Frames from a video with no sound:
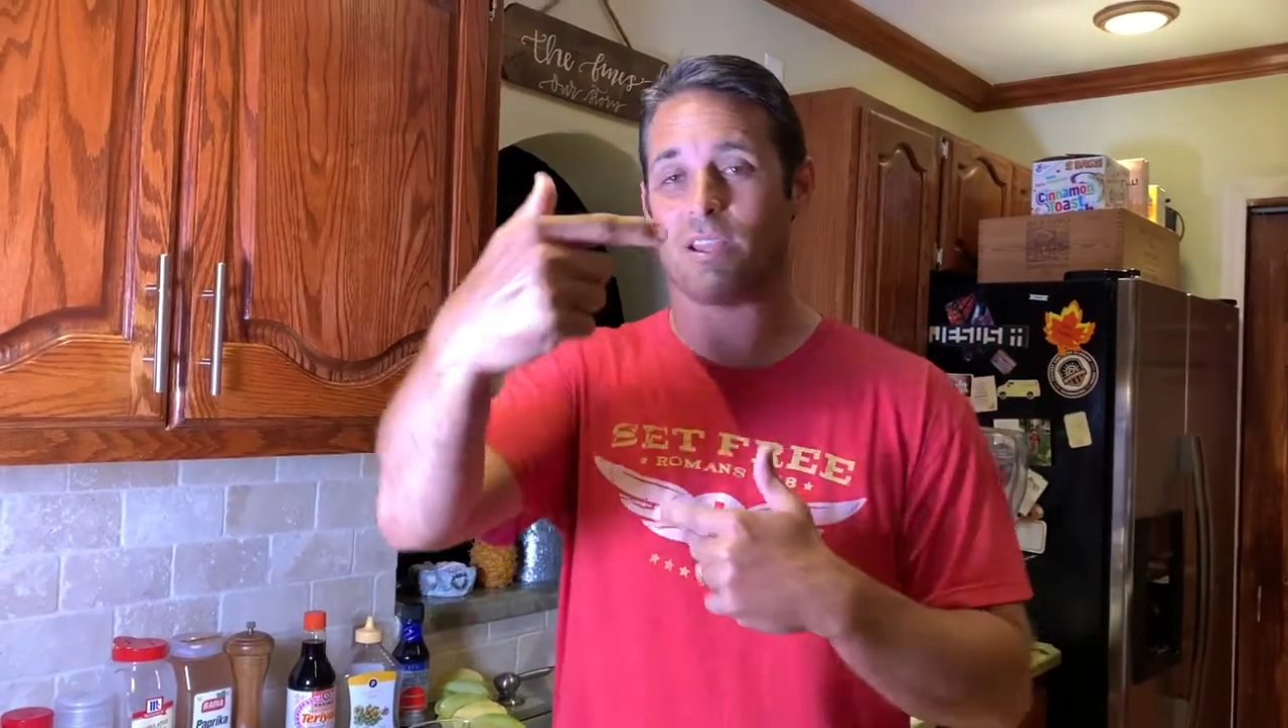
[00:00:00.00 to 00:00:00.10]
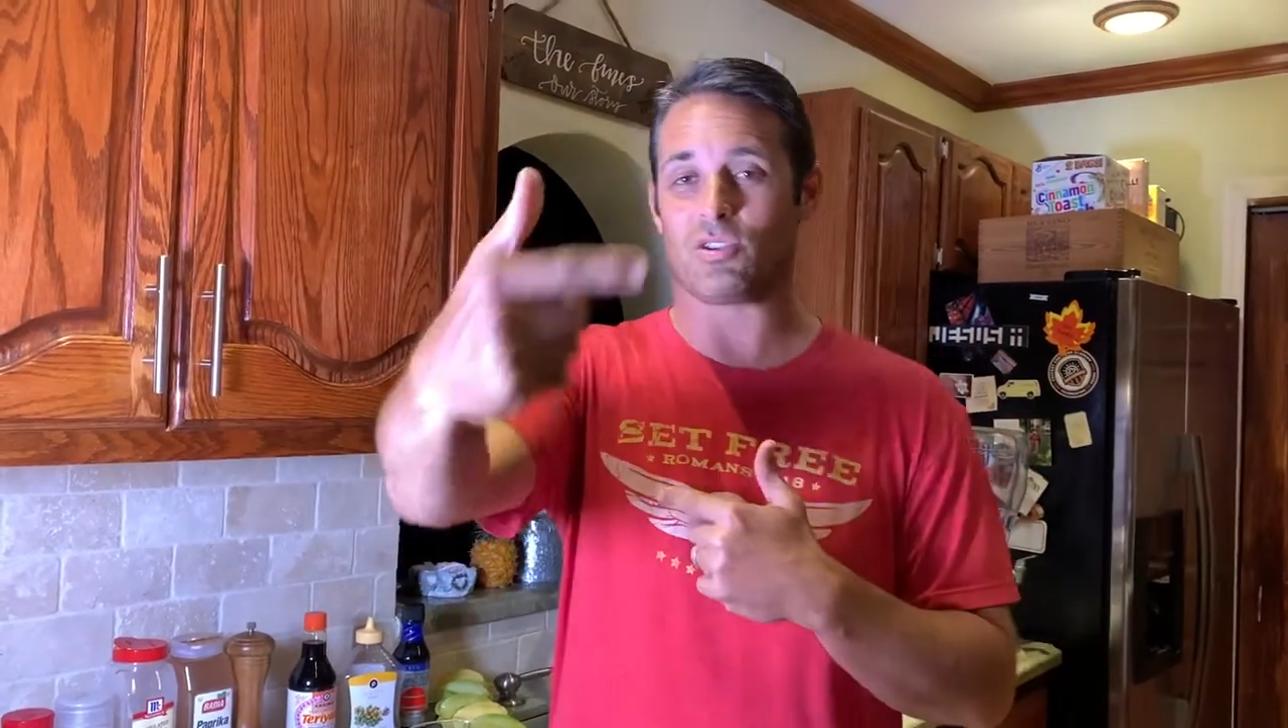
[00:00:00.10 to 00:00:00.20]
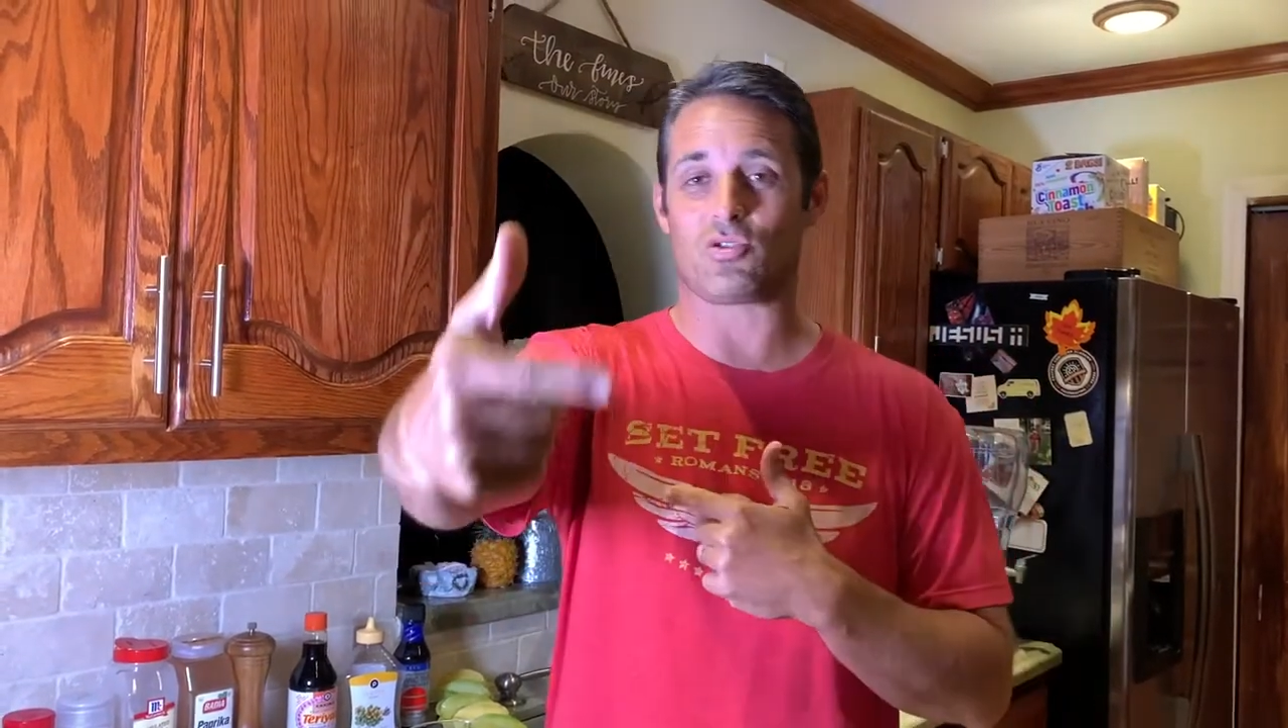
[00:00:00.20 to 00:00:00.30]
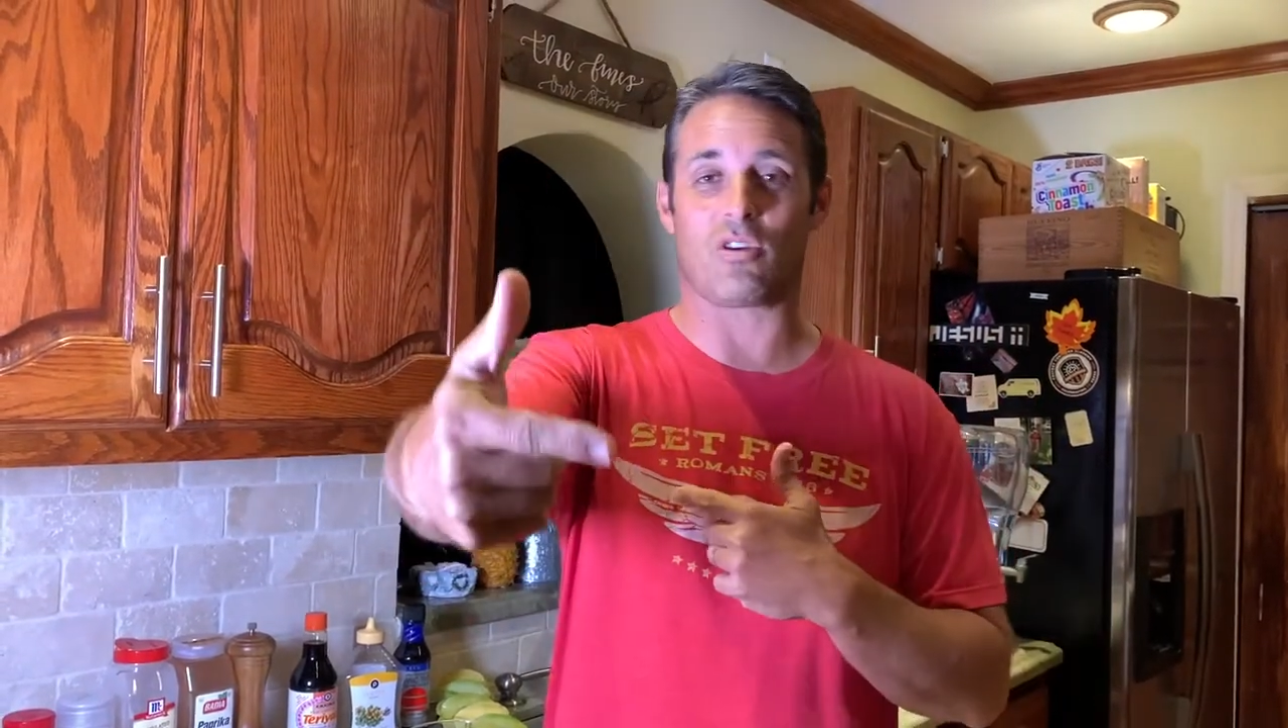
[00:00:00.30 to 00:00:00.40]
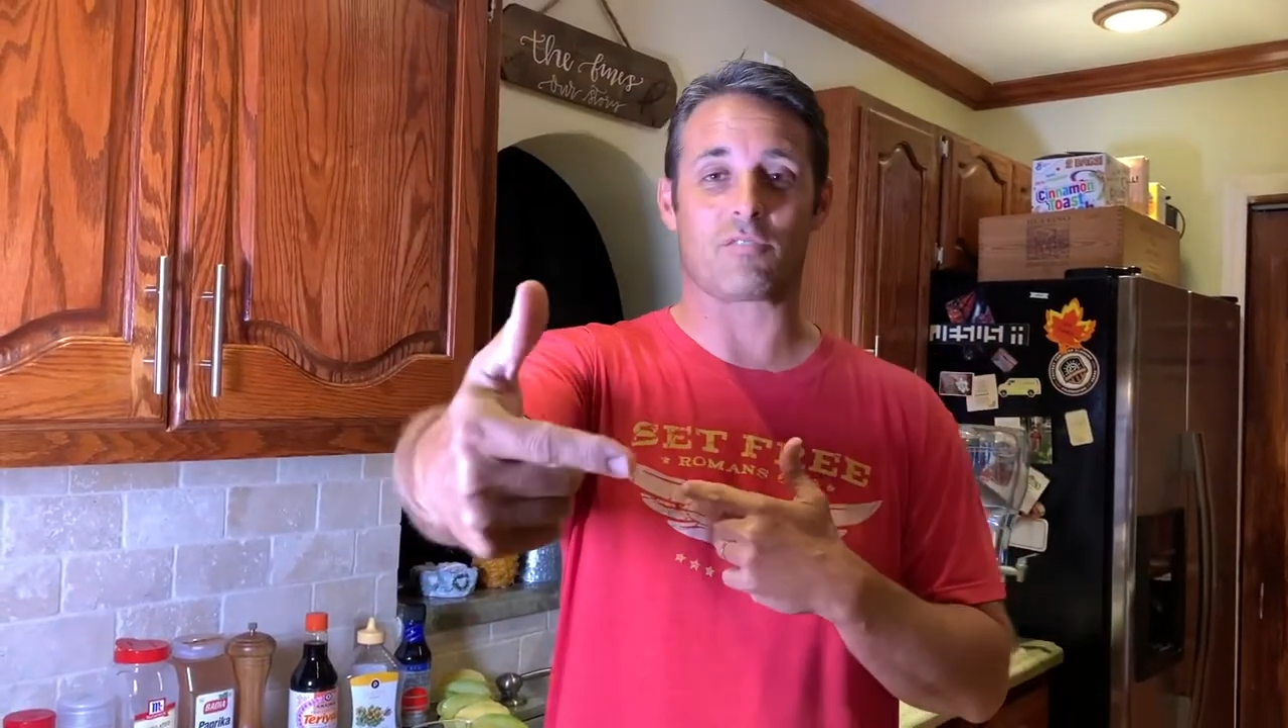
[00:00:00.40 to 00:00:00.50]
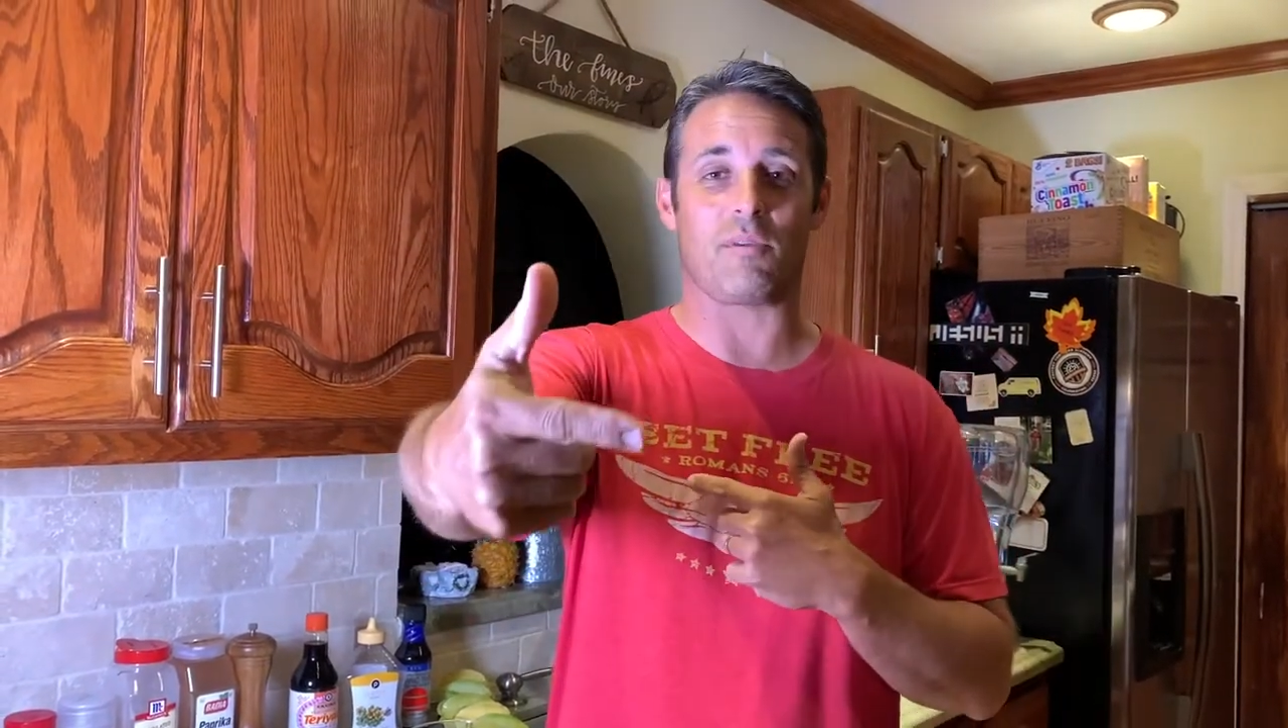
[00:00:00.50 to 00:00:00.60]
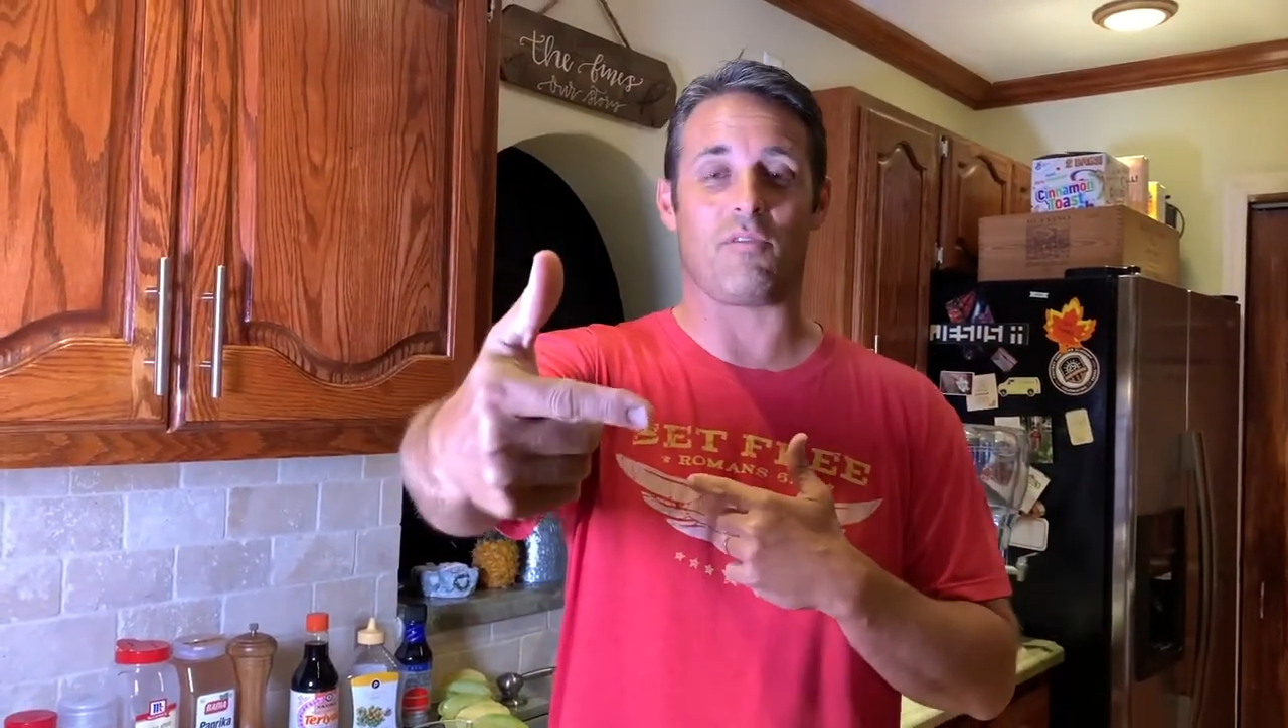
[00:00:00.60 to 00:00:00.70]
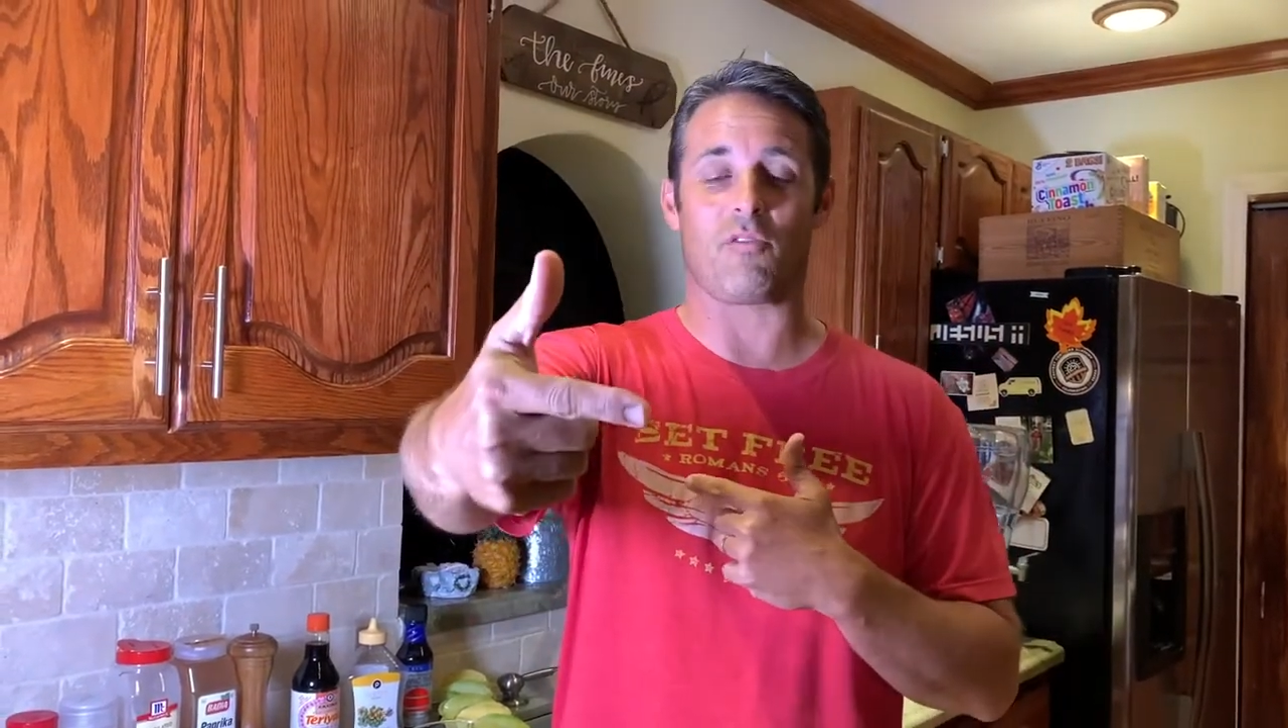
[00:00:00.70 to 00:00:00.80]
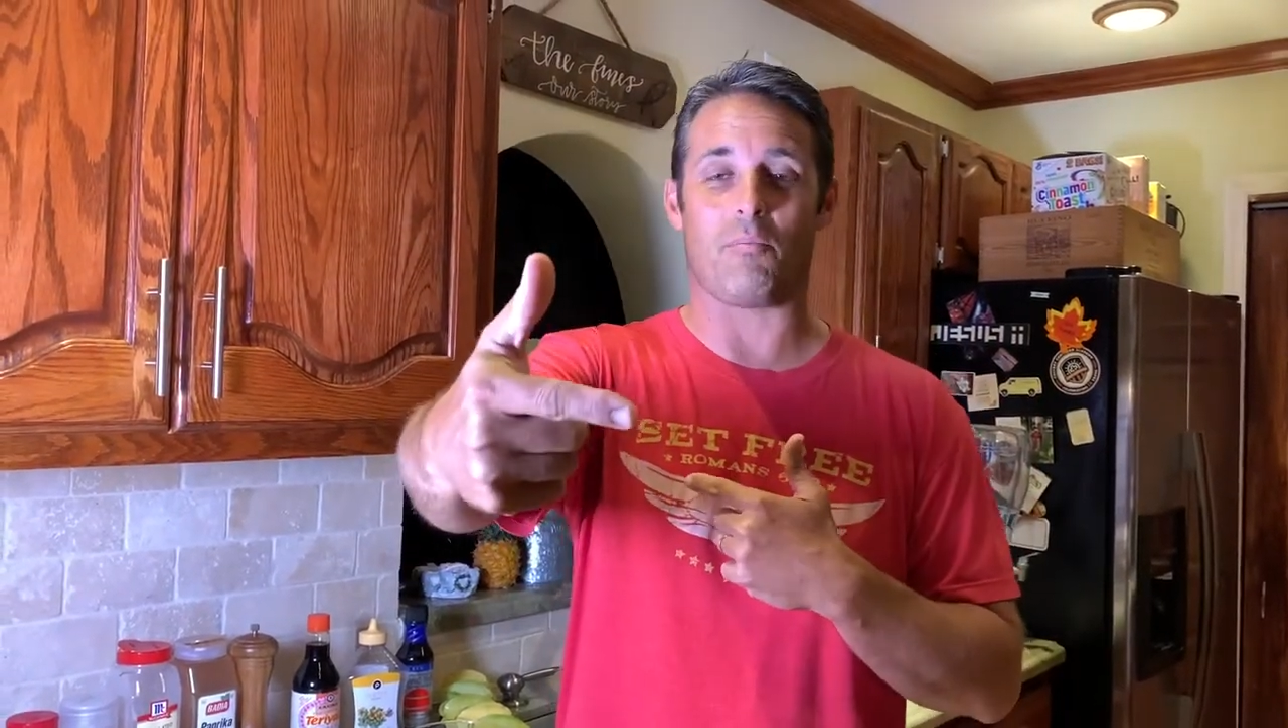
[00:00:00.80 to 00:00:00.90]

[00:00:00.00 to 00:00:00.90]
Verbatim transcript: instruct me from